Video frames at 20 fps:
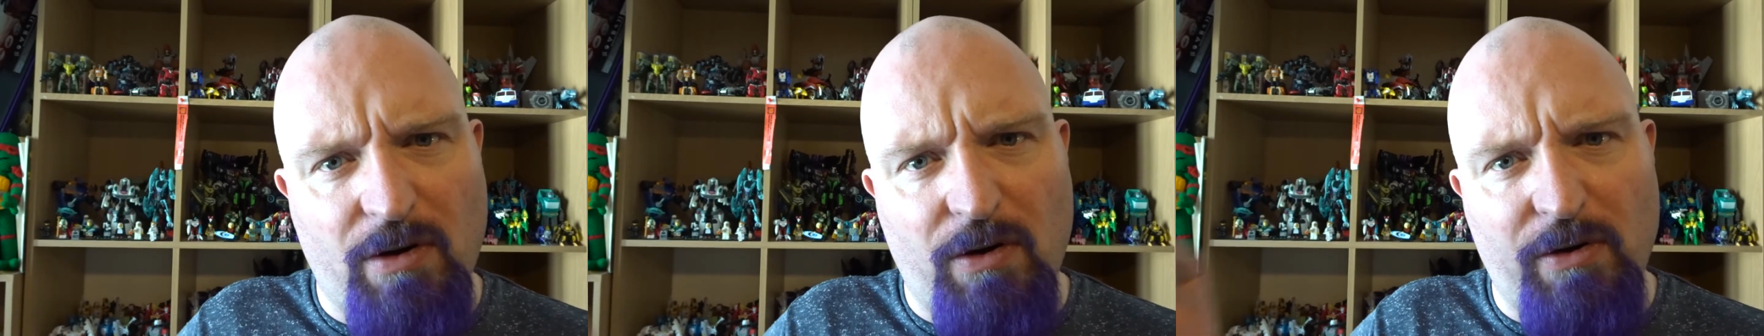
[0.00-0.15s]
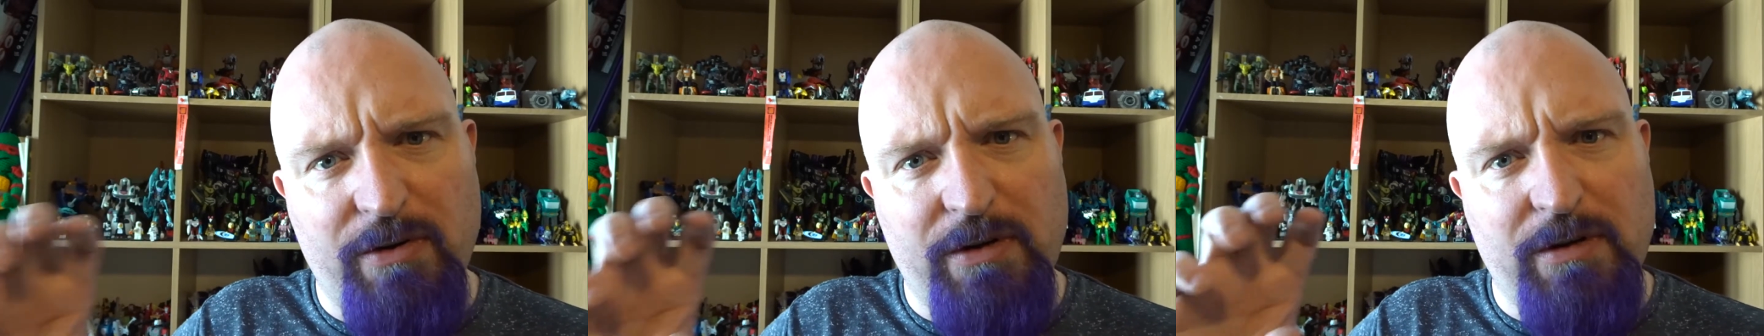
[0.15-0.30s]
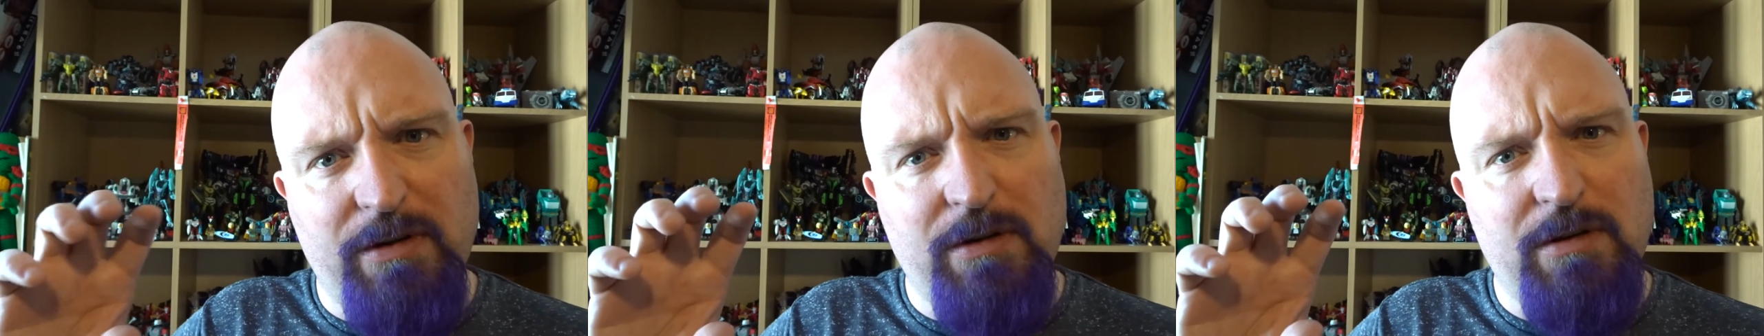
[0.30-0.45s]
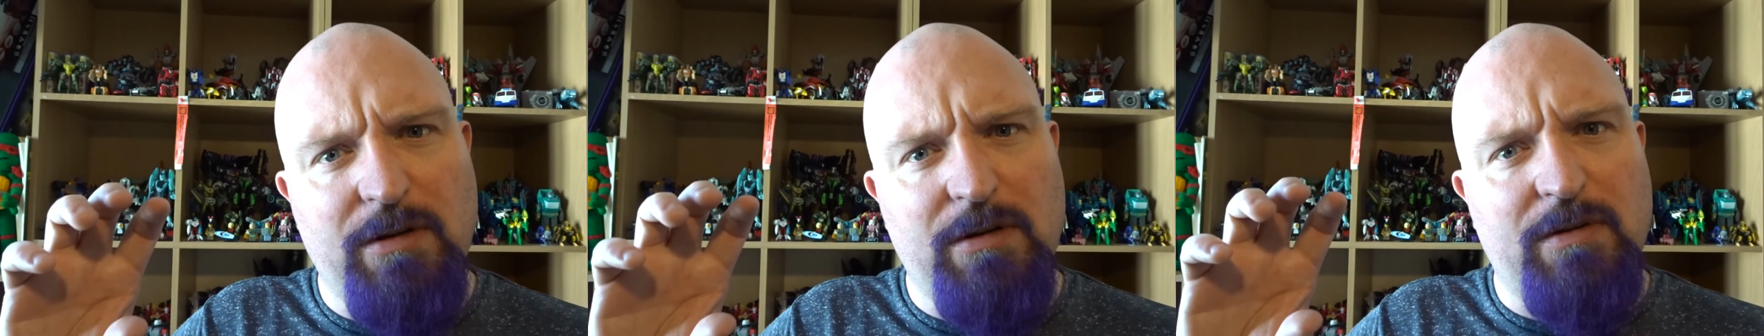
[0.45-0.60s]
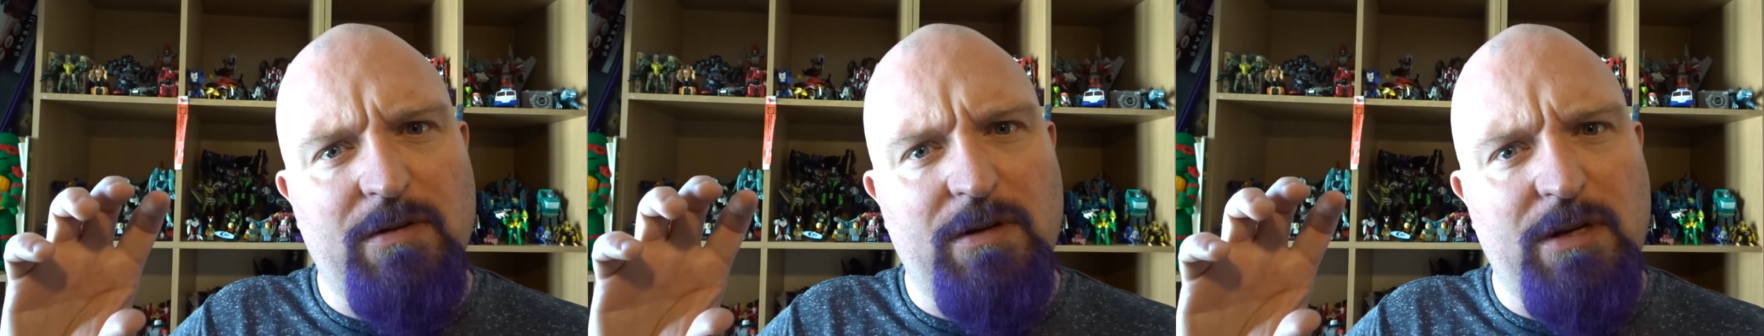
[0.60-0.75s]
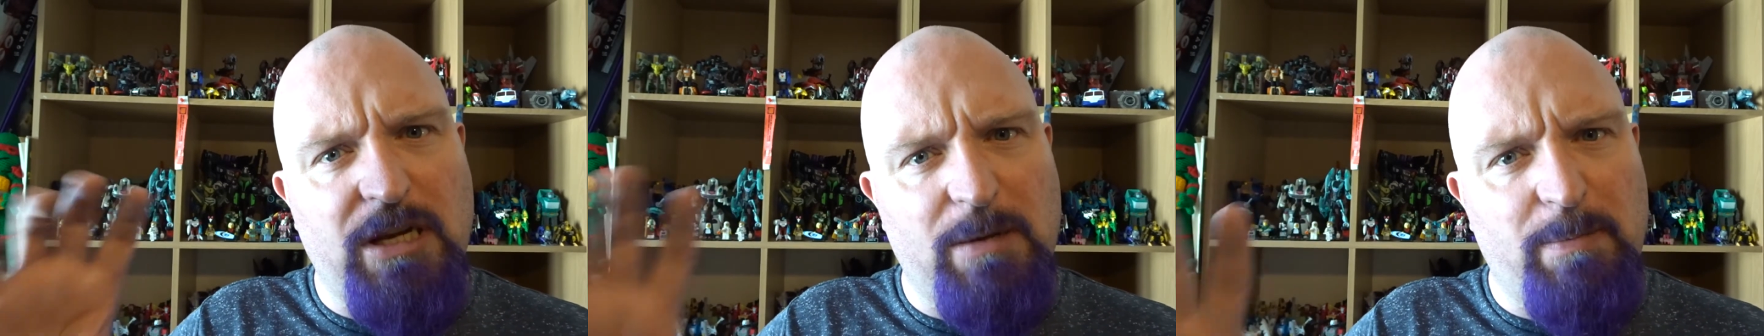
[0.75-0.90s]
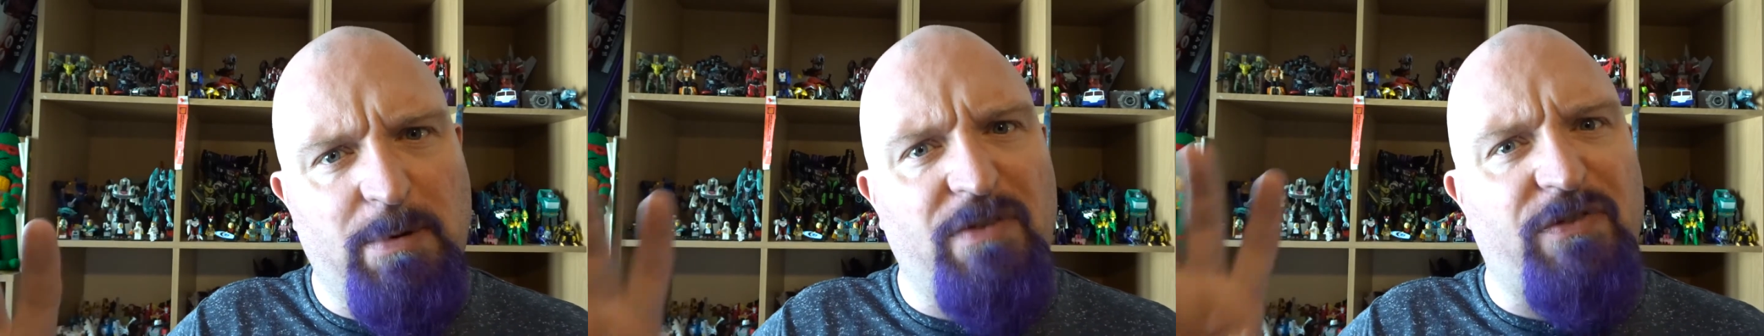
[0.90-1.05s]
on
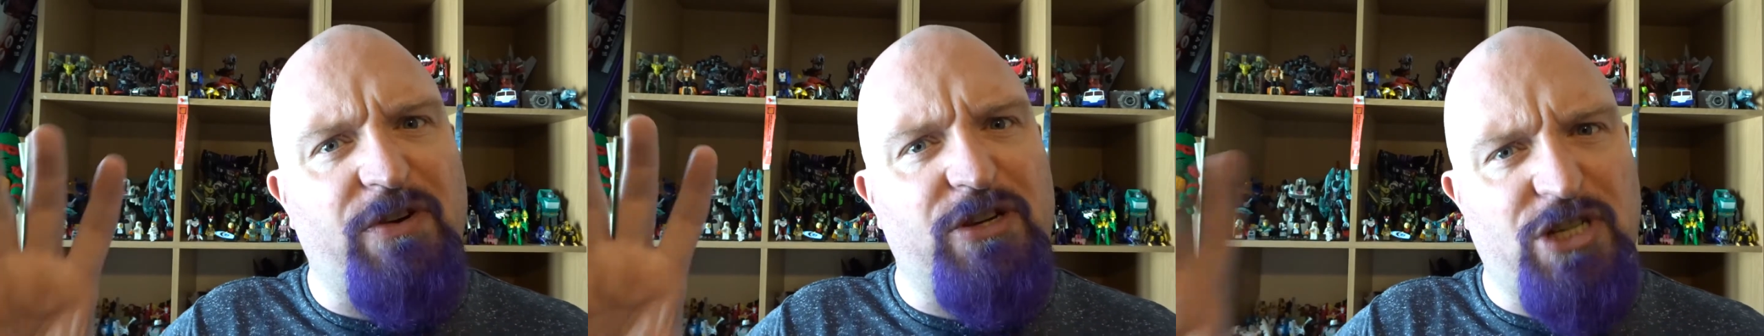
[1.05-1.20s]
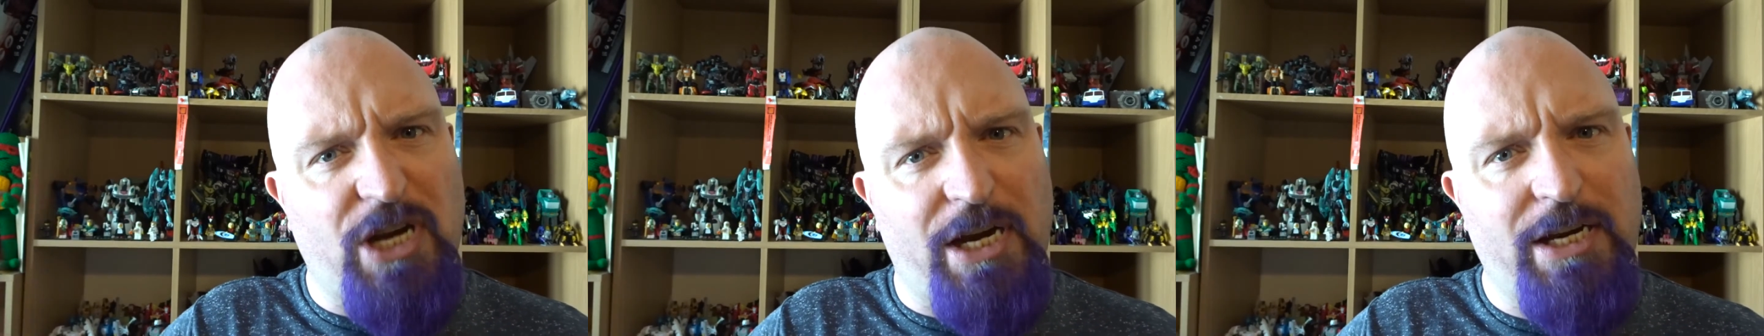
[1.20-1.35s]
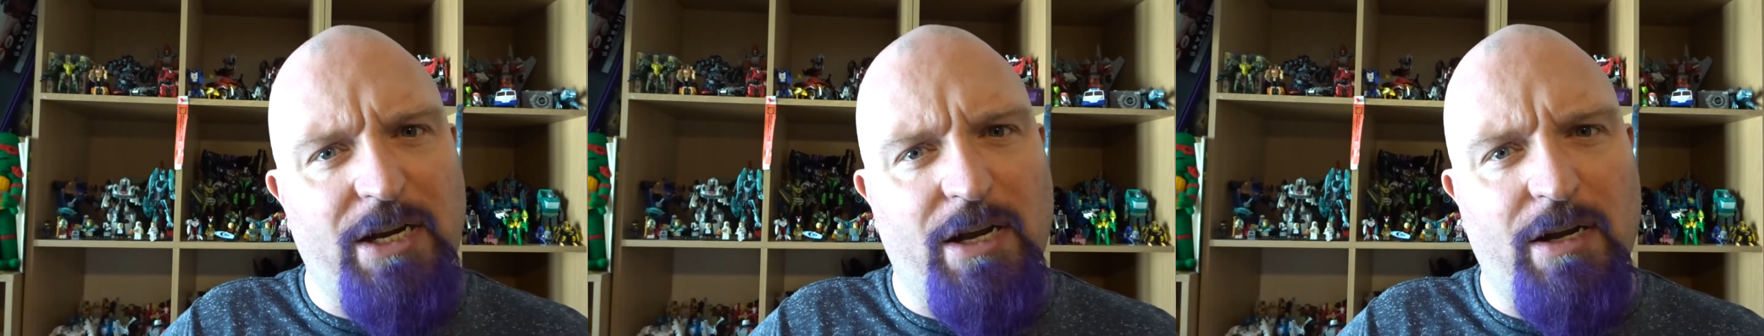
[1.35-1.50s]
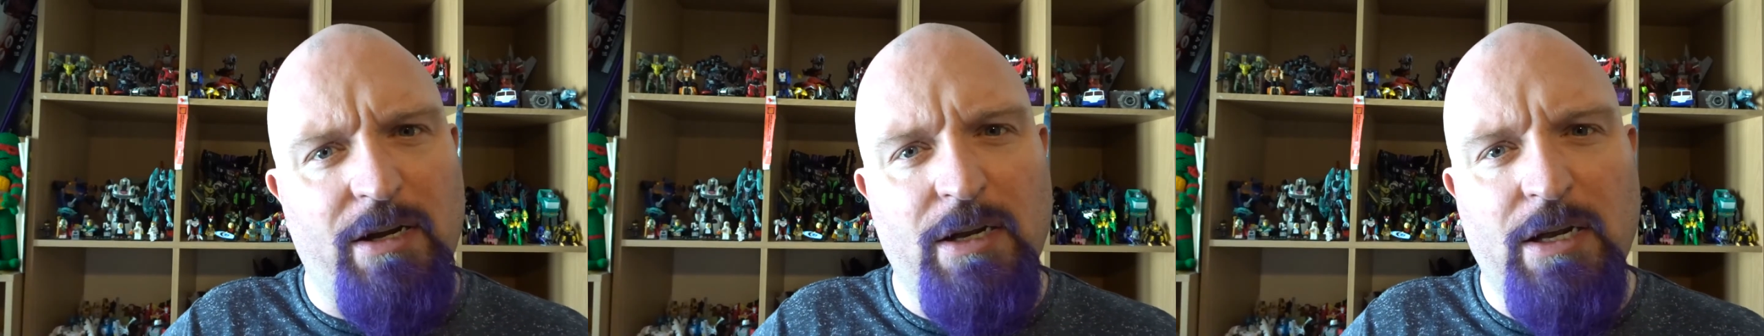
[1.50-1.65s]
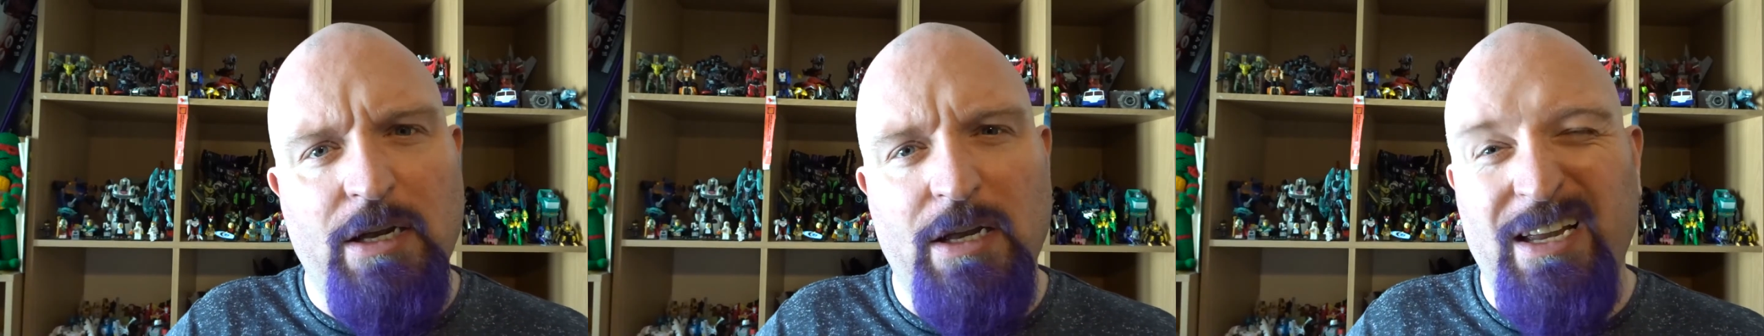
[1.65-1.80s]
eBay for China,